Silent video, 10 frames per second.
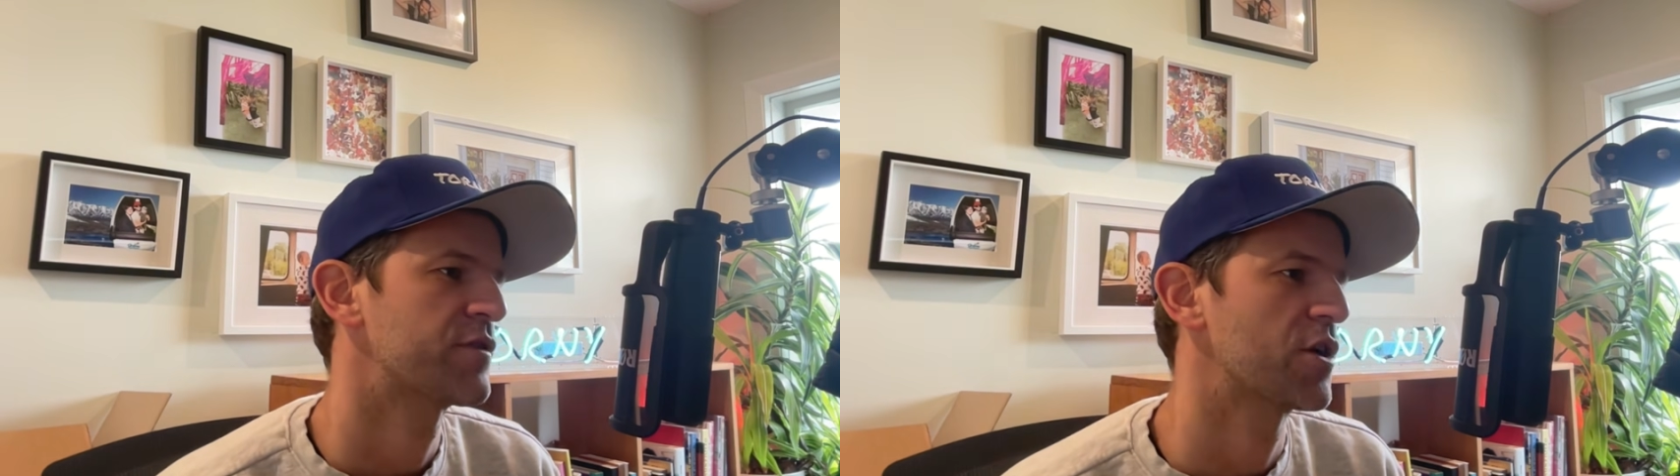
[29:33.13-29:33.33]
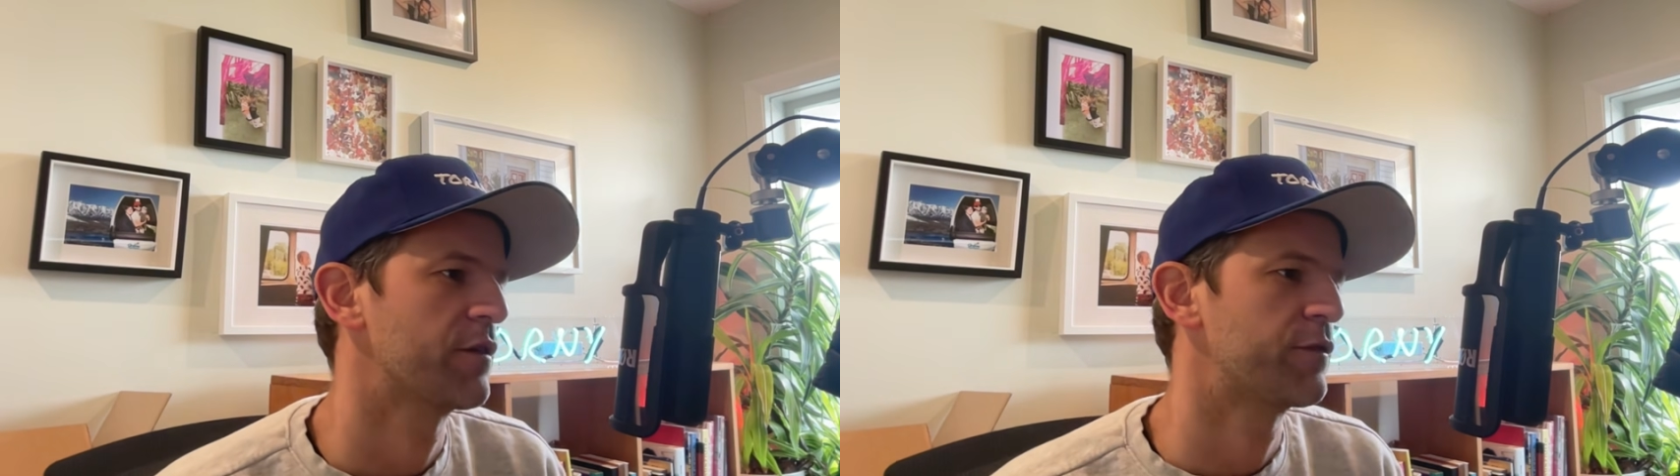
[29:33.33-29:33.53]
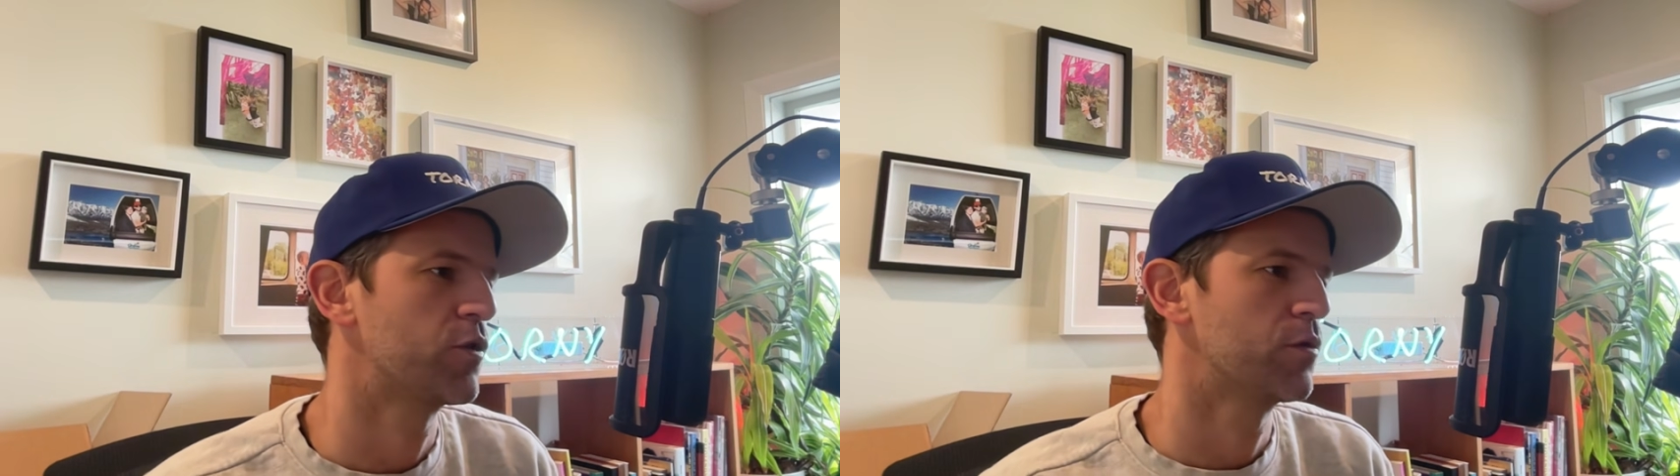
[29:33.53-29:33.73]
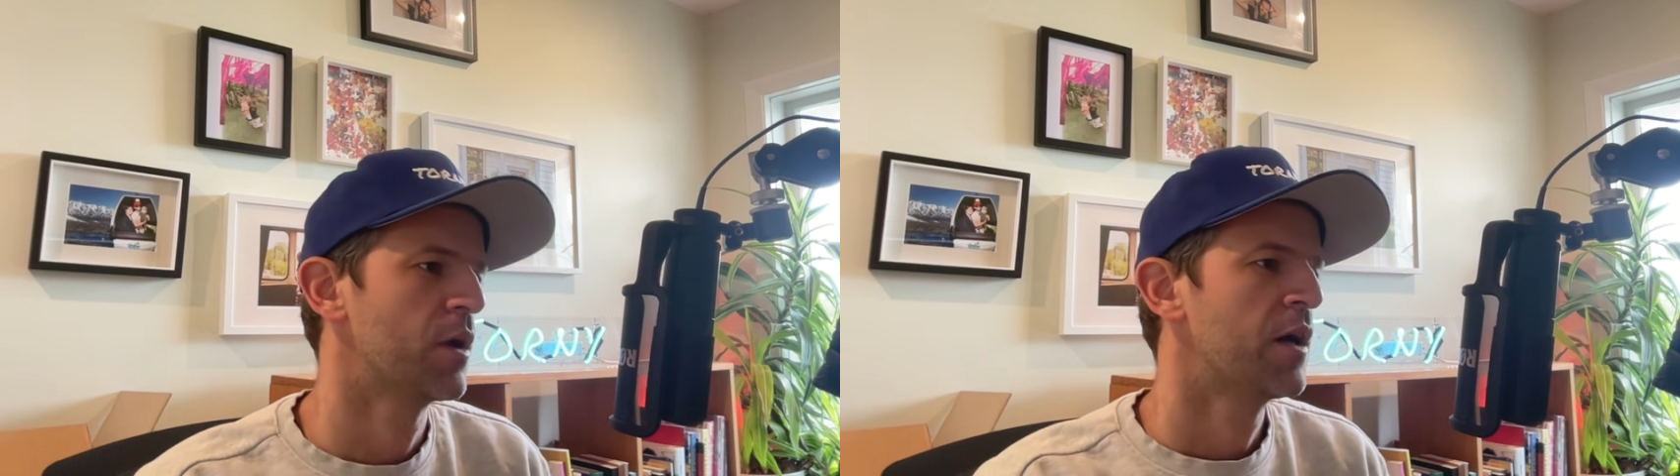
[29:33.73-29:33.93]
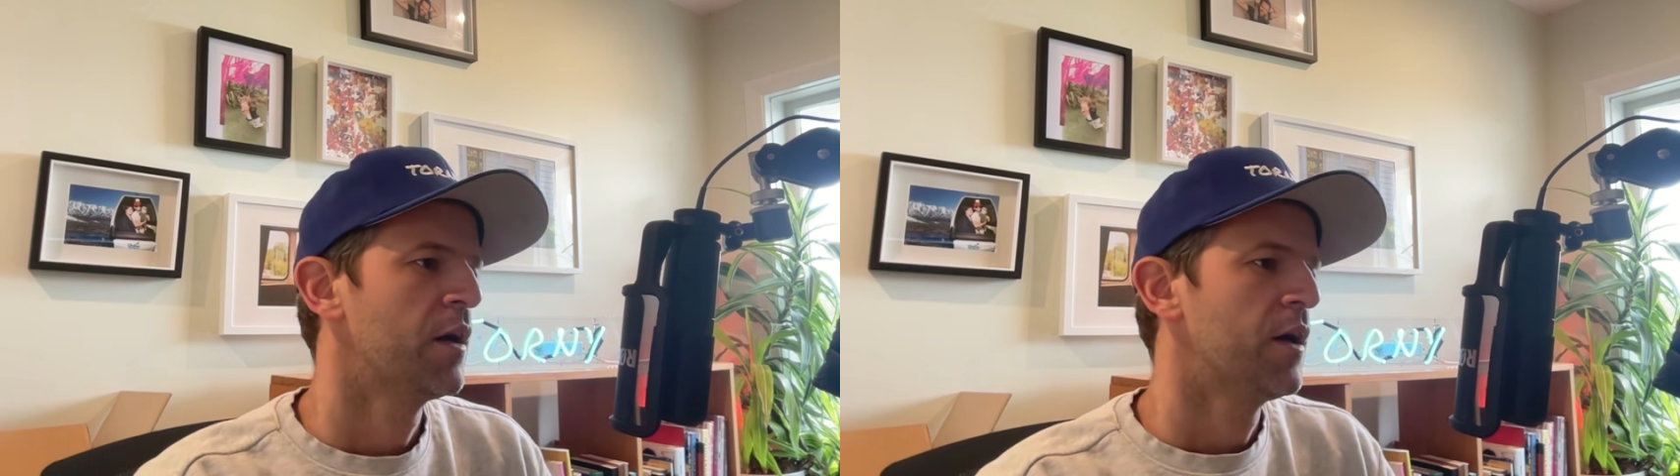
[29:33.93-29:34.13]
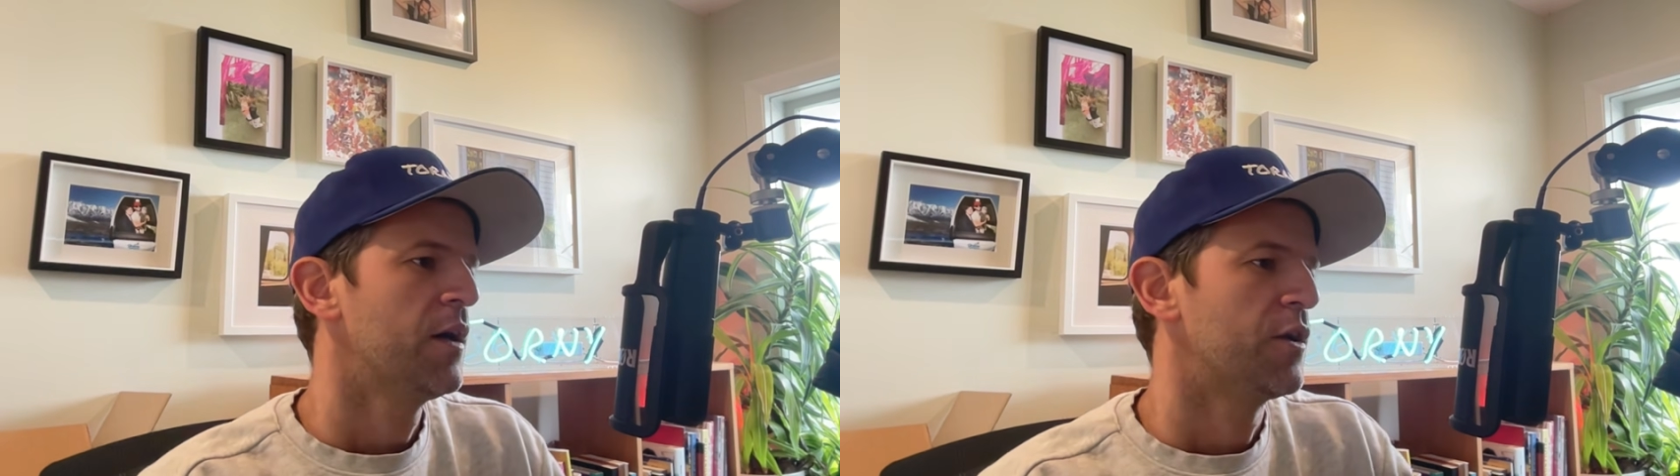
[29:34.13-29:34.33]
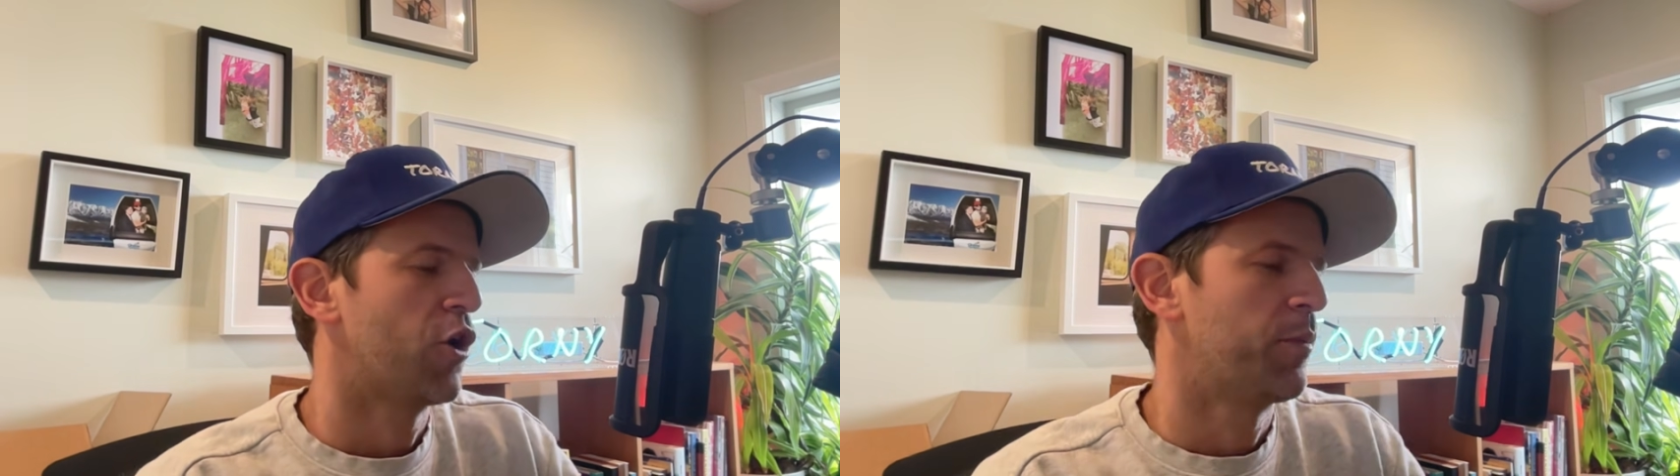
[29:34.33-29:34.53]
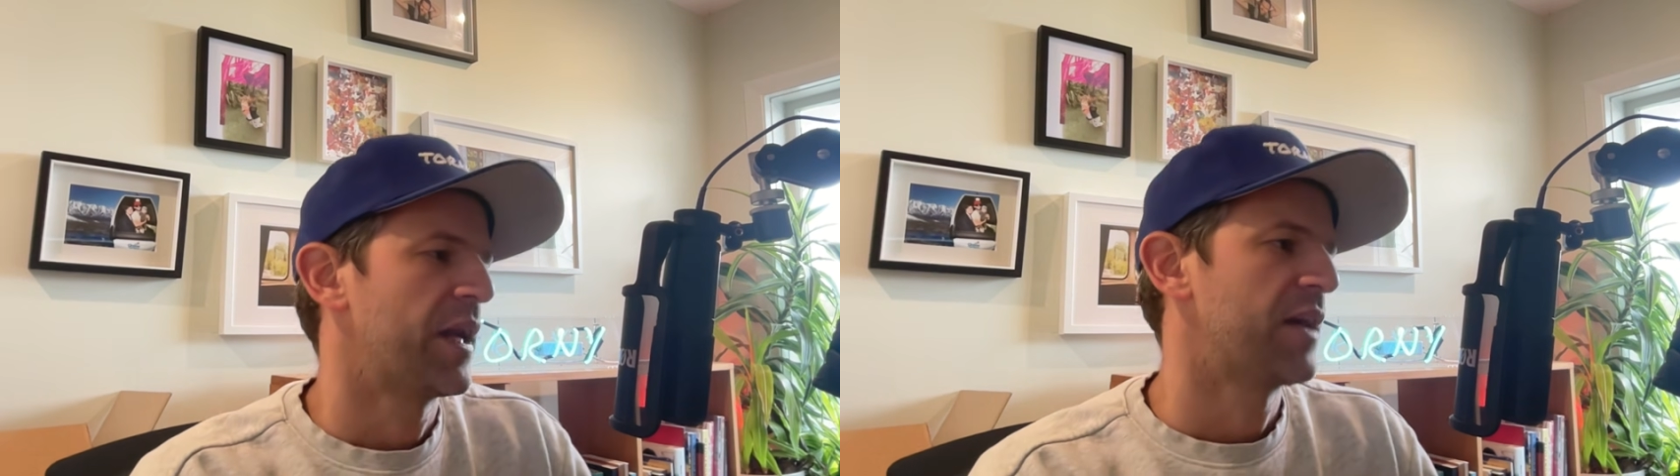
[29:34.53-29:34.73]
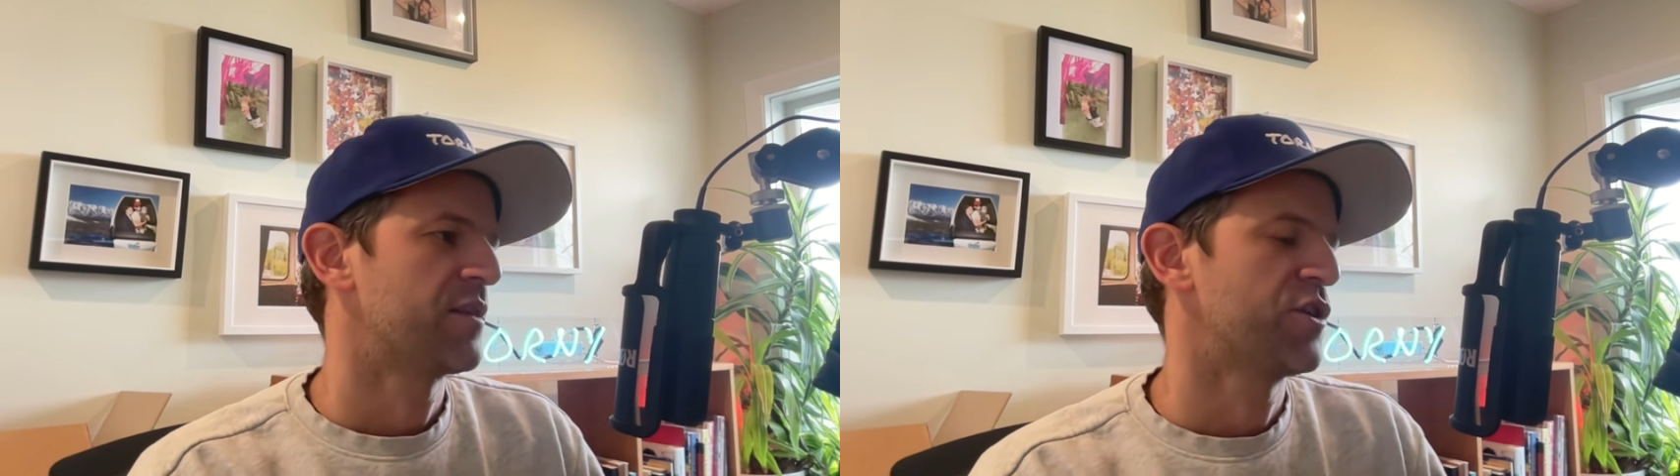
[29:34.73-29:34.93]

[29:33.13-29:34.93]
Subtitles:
So if you nominate